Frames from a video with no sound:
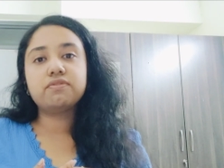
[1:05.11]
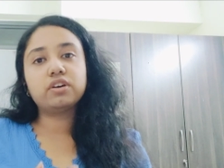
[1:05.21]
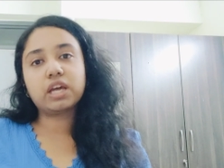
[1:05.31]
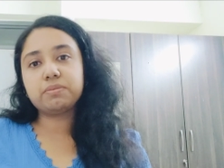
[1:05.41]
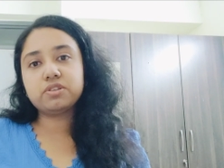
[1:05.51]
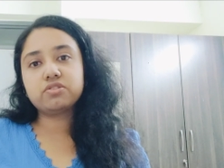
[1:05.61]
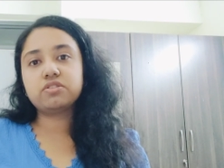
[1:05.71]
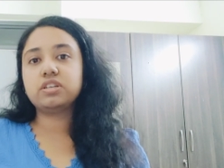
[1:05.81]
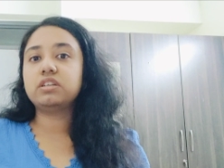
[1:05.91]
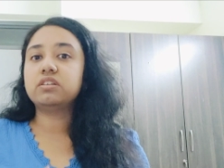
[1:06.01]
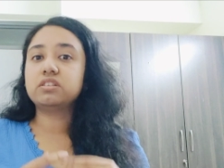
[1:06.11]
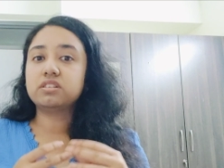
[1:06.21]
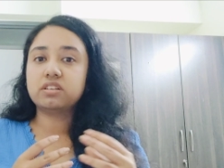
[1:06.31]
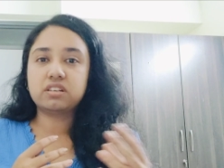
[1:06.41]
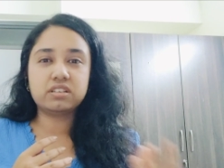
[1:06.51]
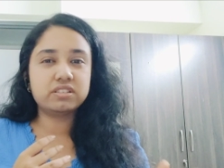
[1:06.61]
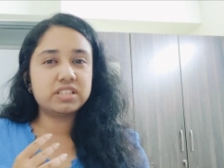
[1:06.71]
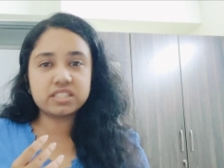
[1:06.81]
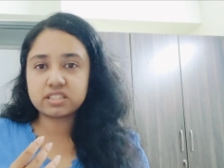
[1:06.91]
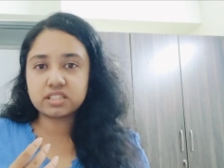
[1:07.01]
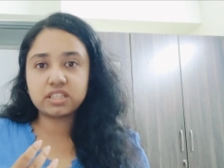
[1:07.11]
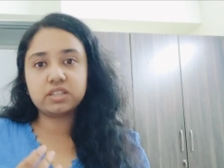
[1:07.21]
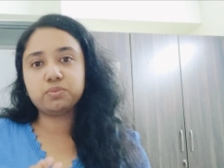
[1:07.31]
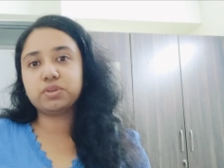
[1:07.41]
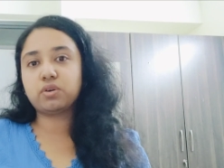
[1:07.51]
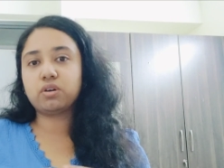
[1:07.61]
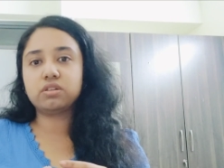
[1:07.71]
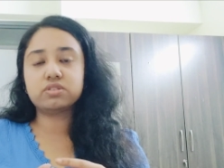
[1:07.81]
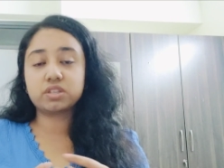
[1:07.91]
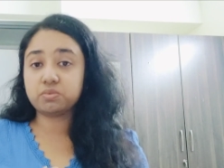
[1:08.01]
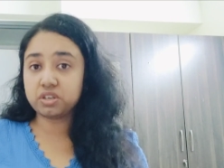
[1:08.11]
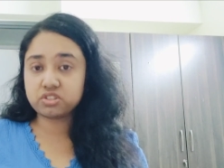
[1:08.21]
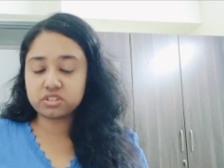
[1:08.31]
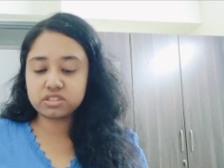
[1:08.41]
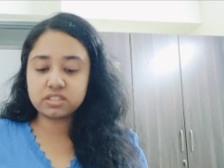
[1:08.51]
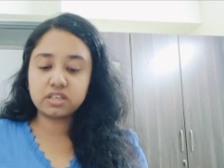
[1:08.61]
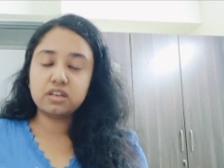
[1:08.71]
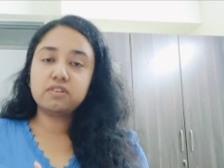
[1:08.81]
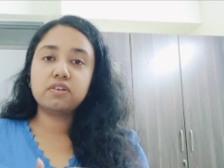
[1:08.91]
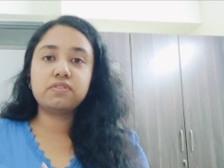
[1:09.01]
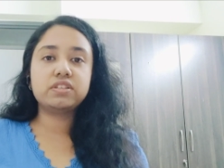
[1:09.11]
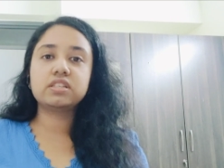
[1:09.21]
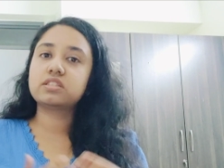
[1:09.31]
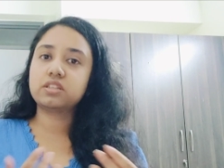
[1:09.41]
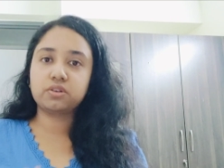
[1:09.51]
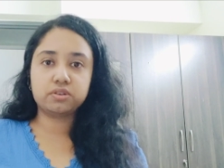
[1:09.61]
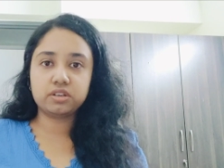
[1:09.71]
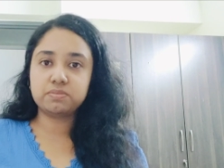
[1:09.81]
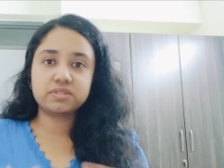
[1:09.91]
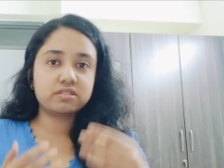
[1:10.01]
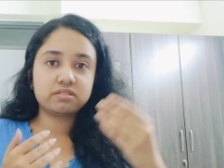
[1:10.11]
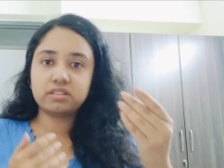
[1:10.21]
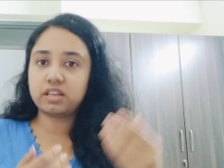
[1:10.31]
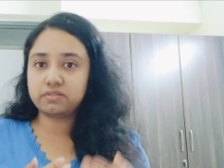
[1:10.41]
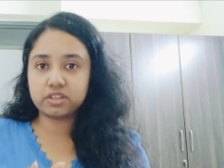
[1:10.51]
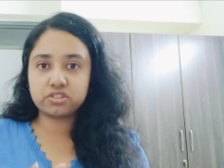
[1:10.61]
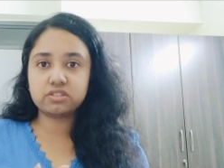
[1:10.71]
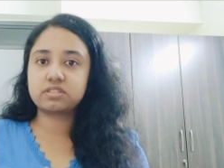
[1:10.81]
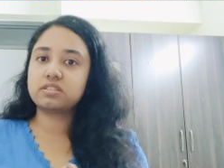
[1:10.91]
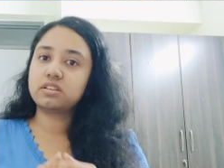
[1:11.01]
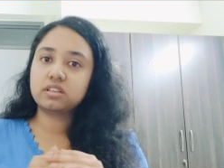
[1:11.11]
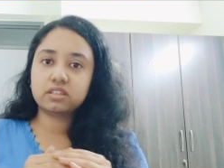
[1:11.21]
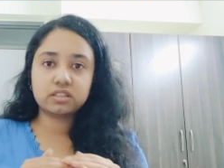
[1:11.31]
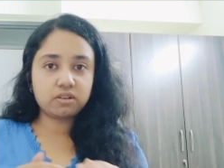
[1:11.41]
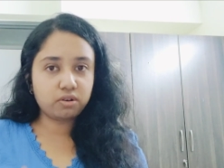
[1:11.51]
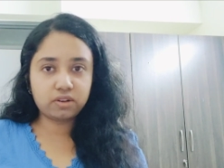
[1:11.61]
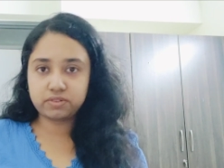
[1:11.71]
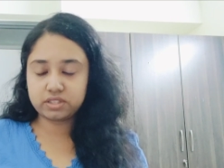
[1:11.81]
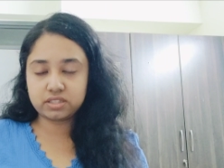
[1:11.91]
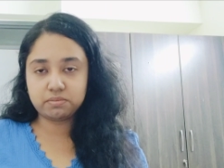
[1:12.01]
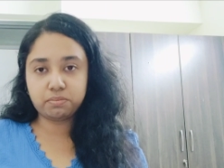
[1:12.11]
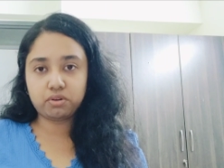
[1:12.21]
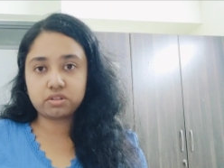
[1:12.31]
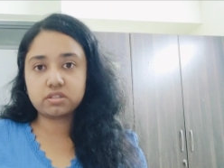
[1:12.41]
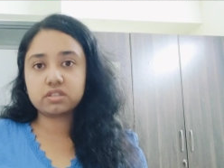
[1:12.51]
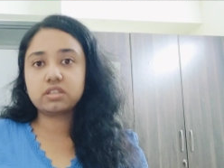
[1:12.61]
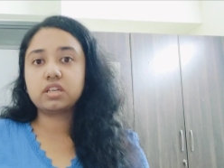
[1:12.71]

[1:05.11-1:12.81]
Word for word: For chemistry, reasoning with all those equations. For physics, theorems, derivations. All of this is important.